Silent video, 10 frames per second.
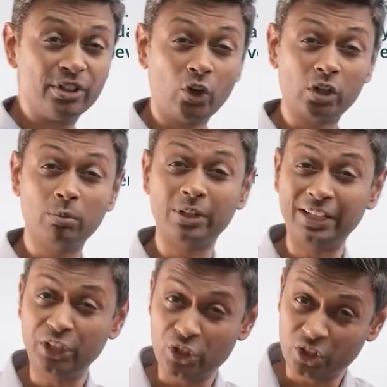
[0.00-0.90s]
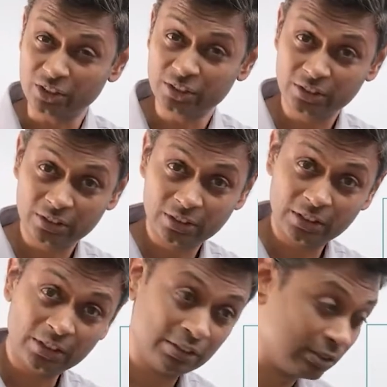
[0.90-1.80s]
We're talking about integers.
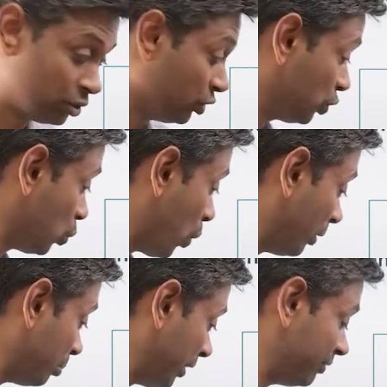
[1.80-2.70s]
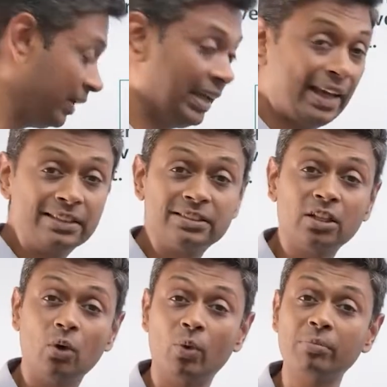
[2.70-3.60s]
So this is 1 by
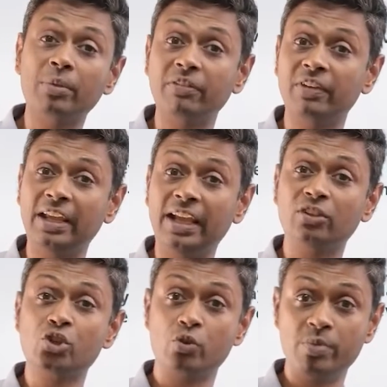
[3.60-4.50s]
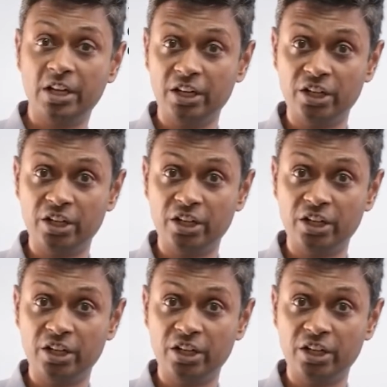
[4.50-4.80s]
5x. 1 by 5x should be an